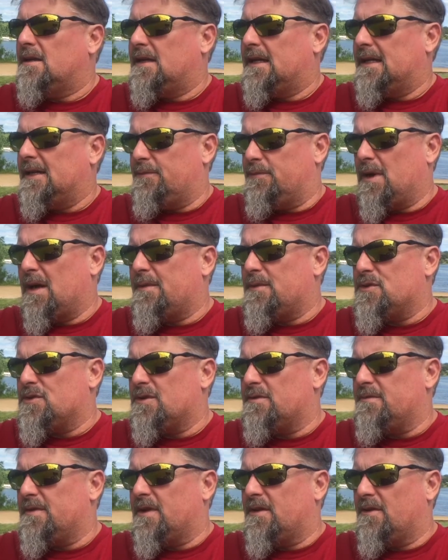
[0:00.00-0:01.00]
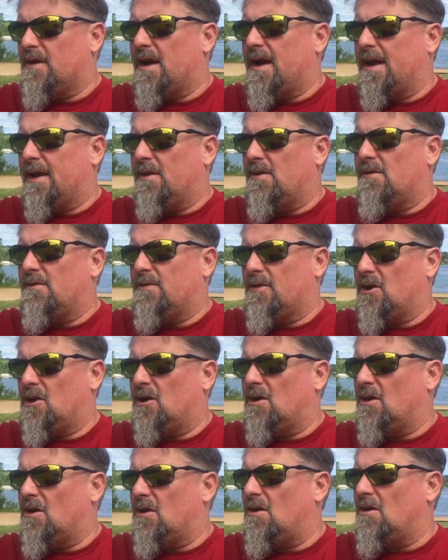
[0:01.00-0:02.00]
and he probably shouldn't be crying over a
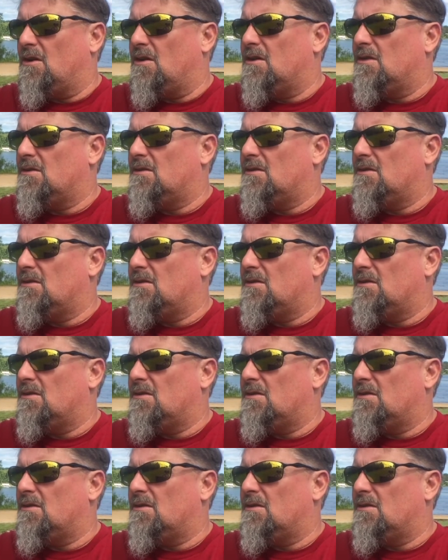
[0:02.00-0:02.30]
girl.